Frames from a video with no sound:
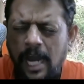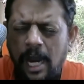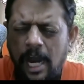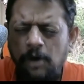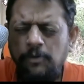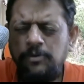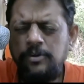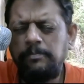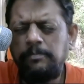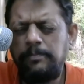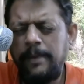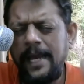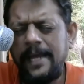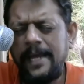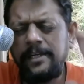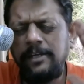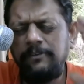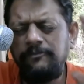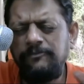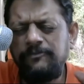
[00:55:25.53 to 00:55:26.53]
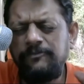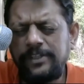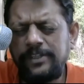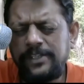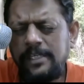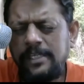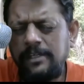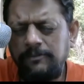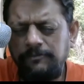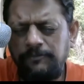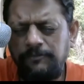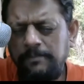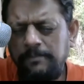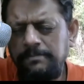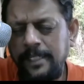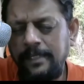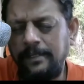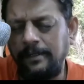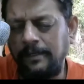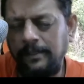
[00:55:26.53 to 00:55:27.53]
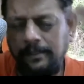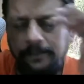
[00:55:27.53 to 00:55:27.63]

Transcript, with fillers: how you planned everything from then